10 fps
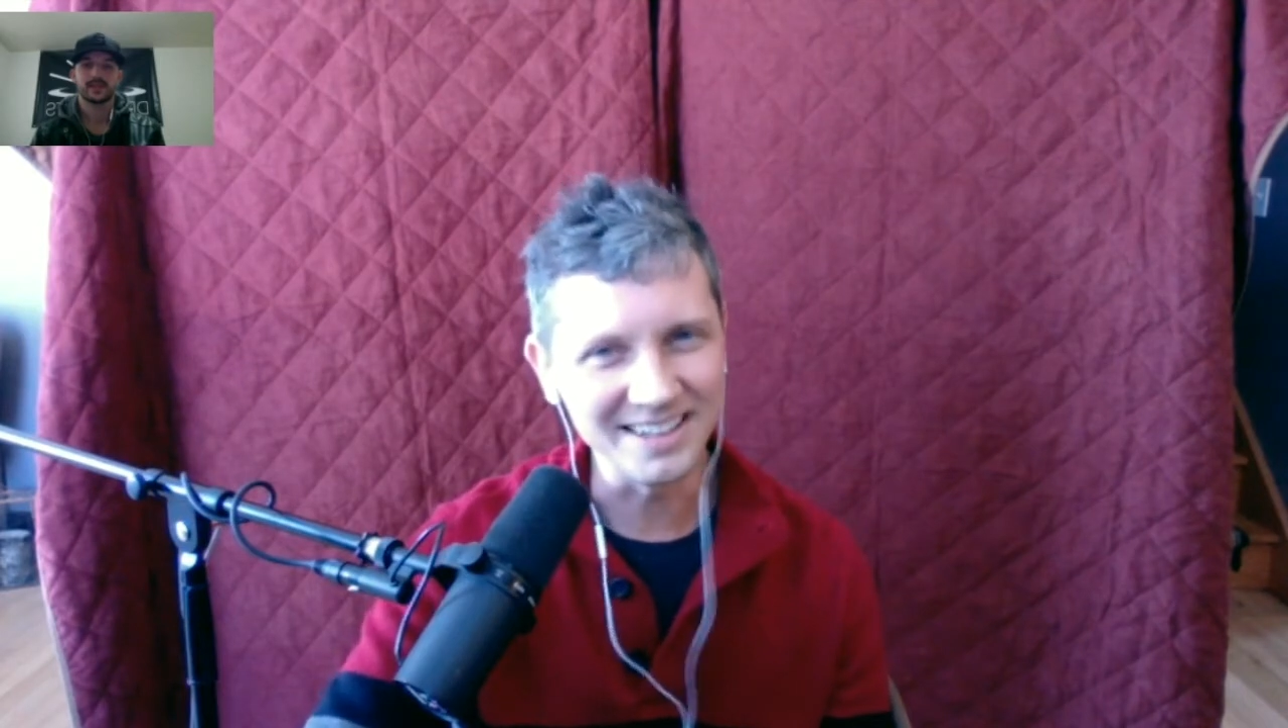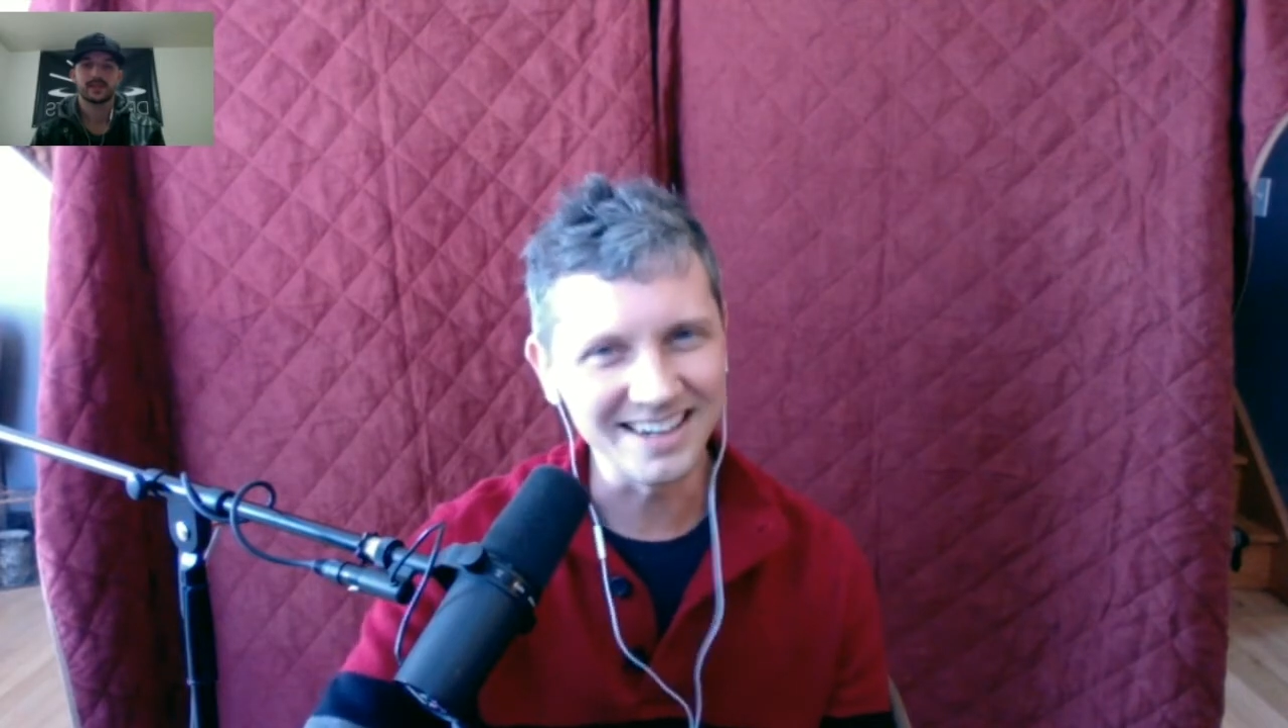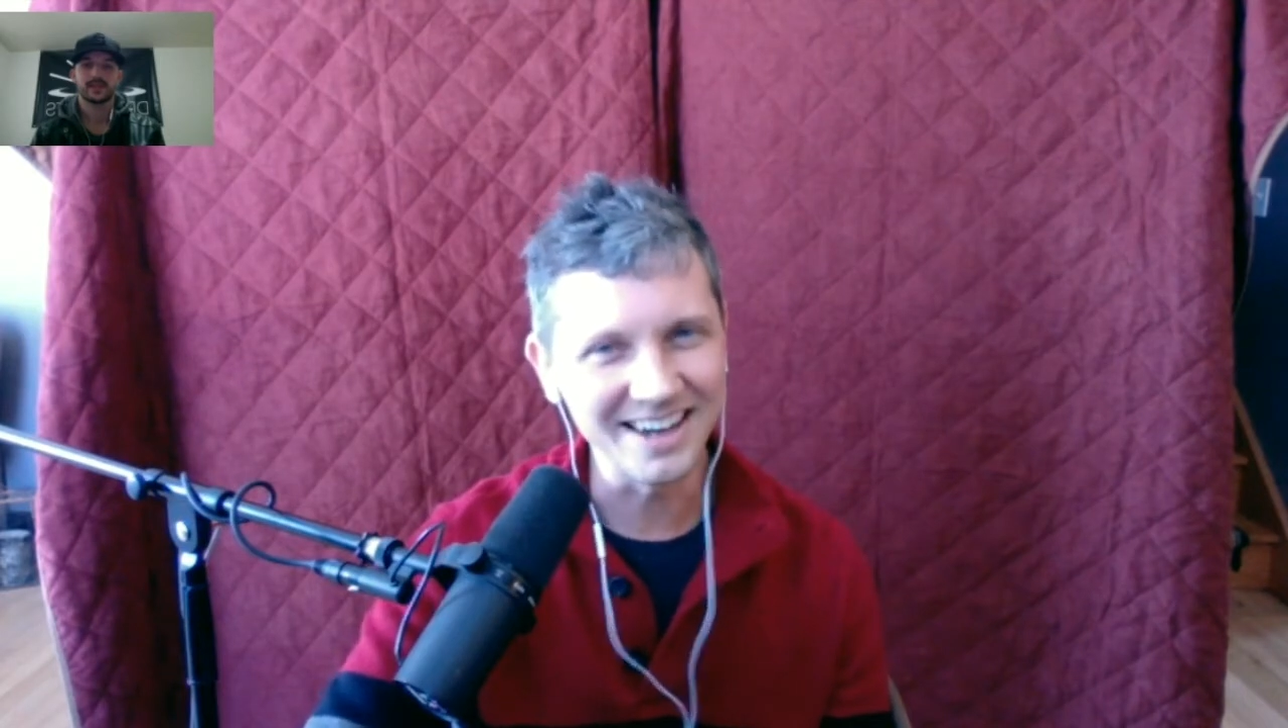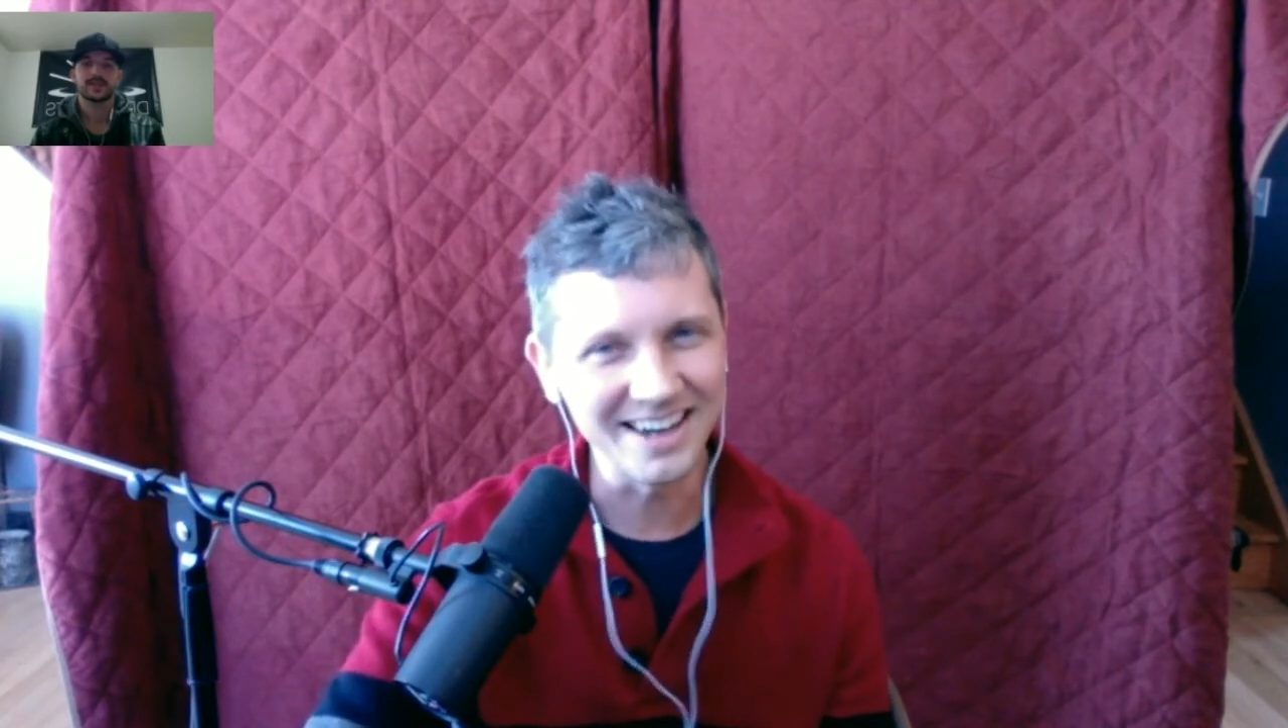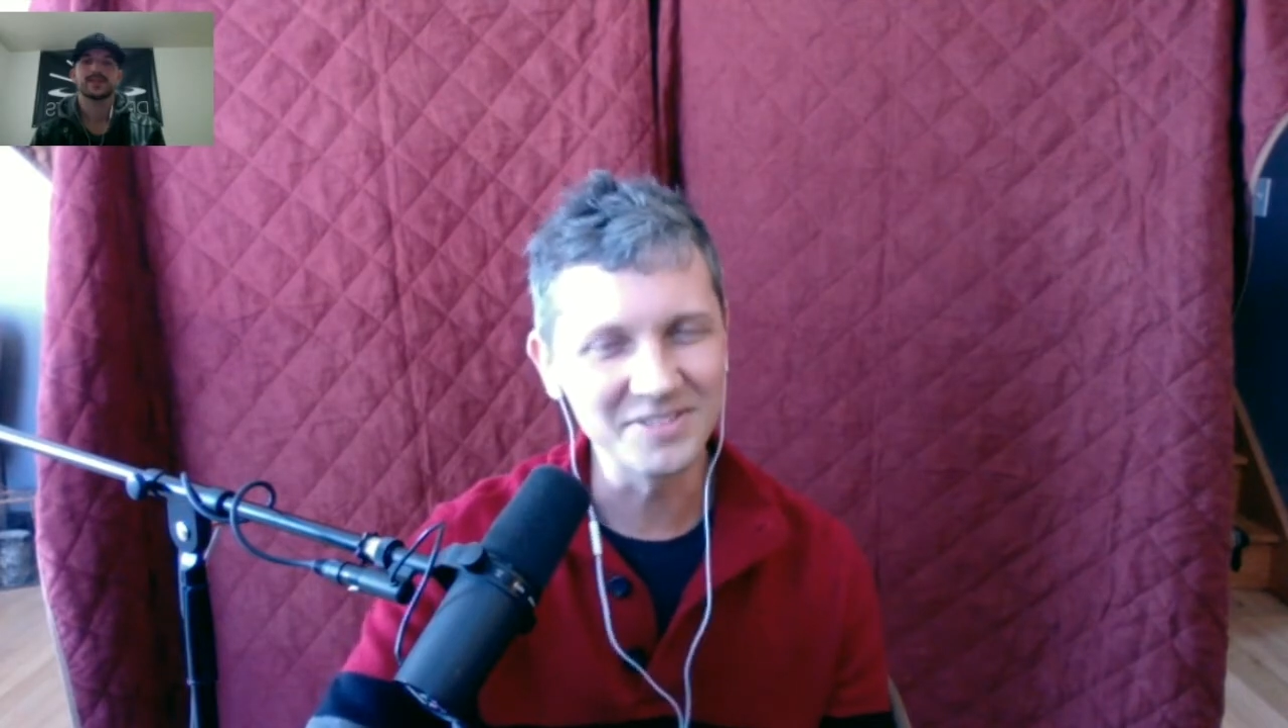You know, I'm